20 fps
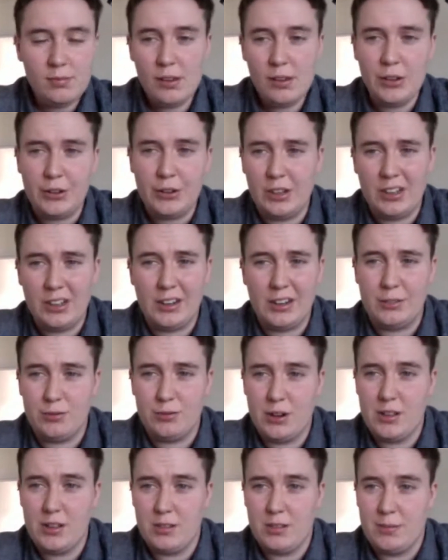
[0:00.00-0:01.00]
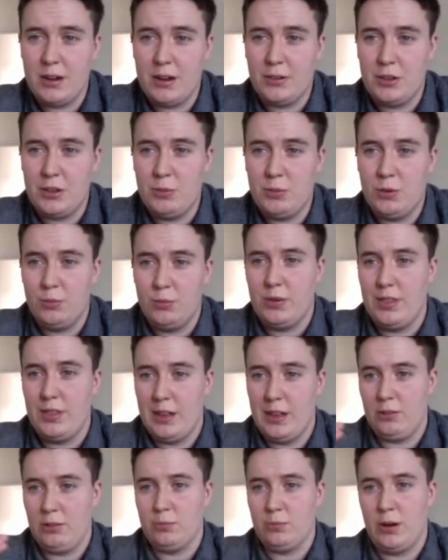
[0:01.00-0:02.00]
you can kind of write them how you want when
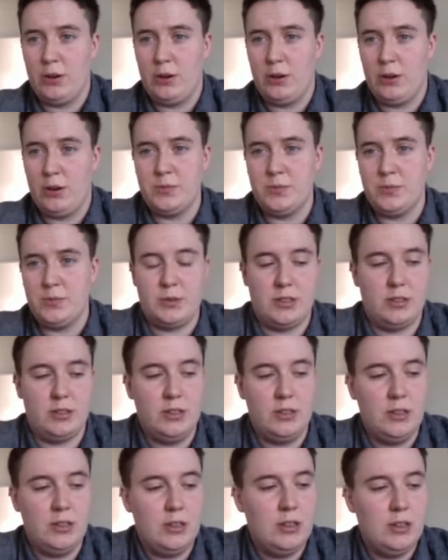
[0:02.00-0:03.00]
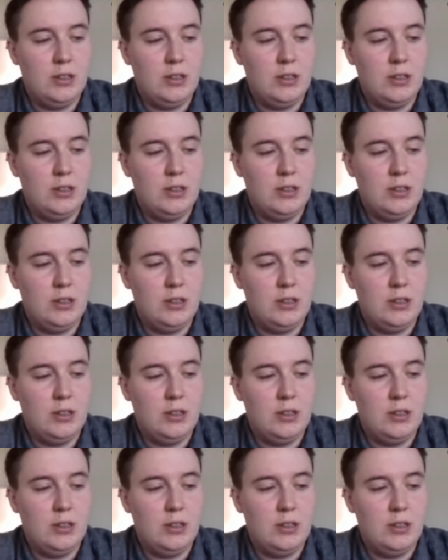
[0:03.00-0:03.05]
they're long poems, but